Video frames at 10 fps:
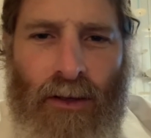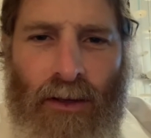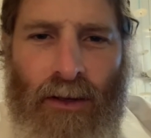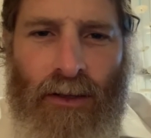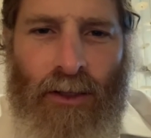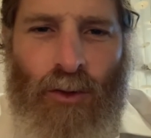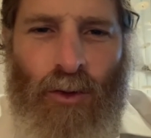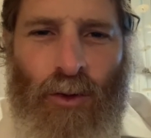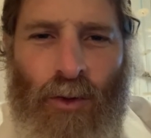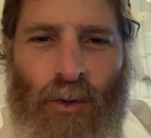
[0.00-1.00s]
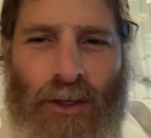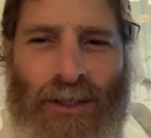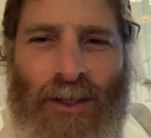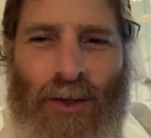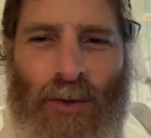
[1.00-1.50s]
And that's the story about
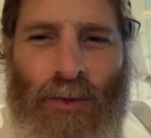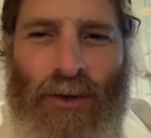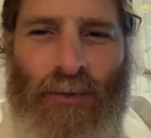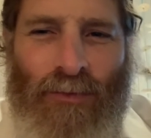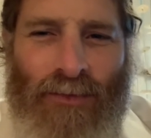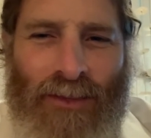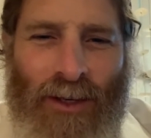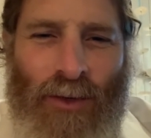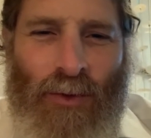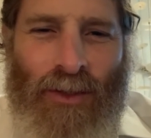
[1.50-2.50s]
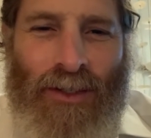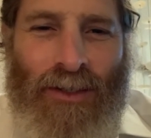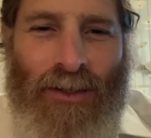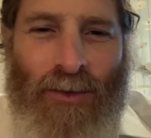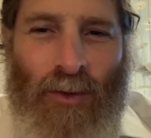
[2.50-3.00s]
Singapore. Now,
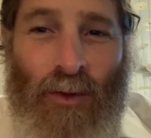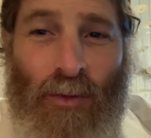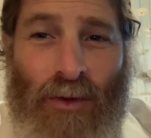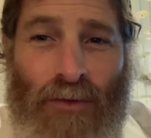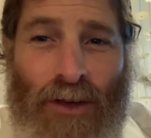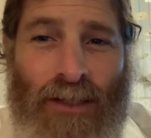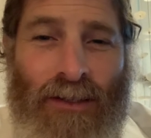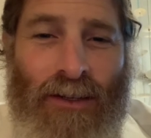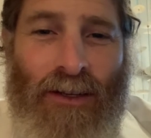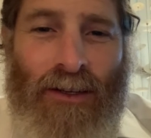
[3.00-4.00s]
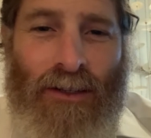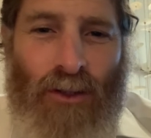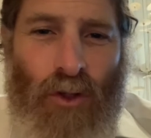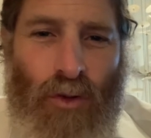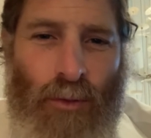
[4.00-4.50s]
what's going to be fascinating is
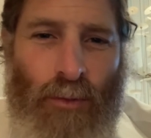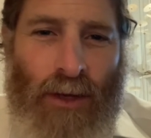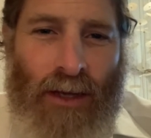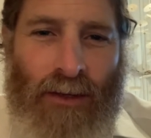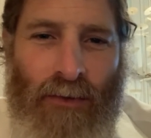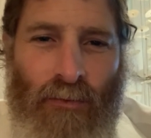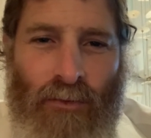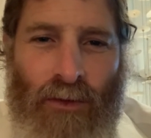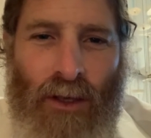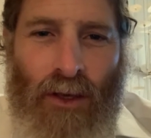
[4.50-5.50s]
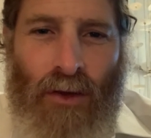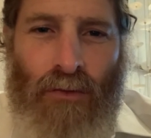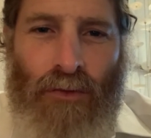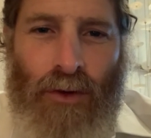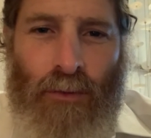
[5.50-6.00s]
a trip back
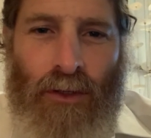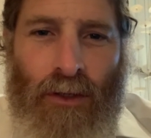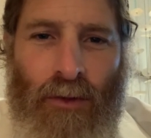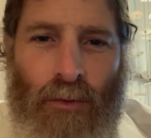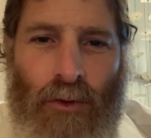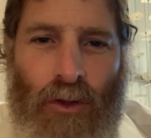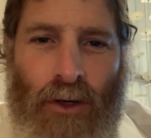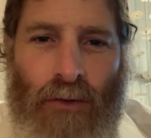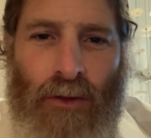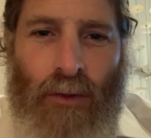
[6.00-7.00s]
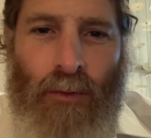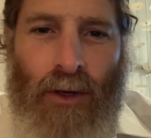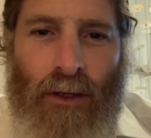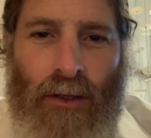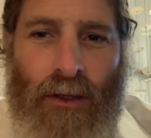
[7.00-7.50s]
from Singapore, traveling
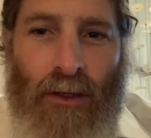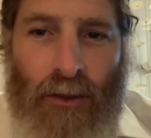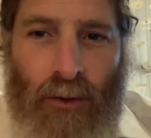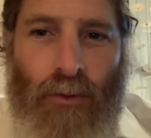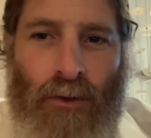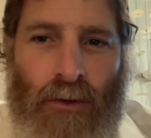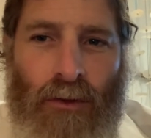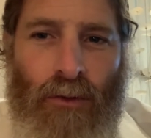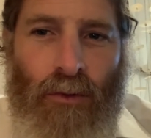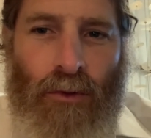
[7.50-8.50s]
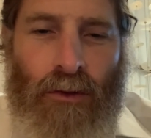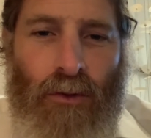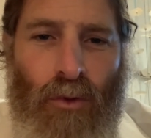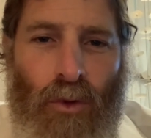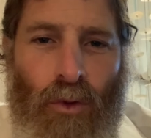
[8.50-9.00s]
back eastwards towards
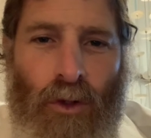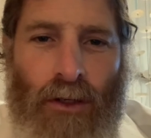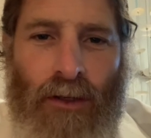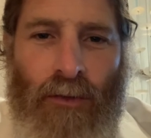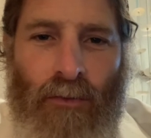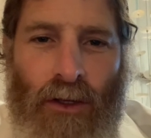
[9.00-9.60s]
New York.